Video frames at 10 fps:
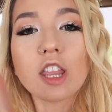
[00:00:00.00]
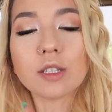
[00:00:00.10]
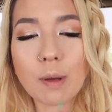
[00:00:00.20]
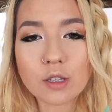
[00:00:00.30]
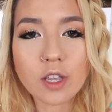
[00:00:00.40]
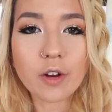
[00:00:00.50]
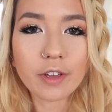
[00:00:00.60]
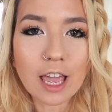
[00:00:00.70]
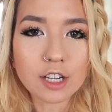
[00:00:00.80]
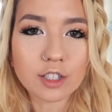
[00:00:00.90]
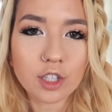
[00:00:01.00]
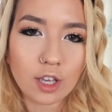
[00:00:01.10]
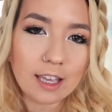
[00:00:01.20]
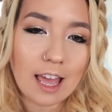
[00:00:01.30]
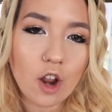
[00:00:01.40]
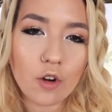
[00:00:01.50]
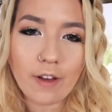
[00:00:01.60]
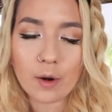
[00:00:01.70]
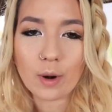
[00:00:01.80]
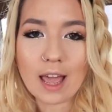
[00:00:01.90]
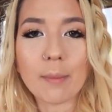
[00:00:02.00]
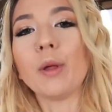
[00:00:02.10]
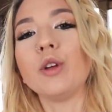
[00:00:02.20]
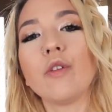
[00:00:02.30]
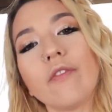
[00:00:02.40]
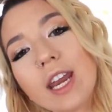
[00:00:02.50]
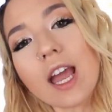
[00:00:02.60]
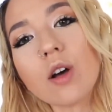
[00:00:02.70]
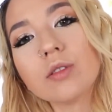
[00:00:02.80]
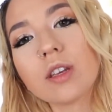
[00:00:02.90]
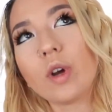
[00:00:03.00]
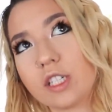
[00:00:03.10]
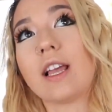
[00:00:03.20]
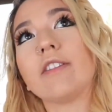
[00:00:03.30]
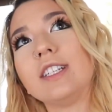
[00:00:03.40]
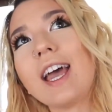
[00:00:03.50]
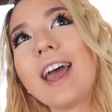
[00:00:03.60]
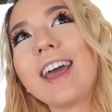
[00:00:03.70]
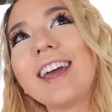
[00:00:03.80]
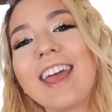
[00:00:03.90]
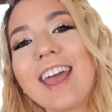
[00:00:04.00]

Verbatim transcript: on those post notifications so you can get notified when I upload new videos, which is every day.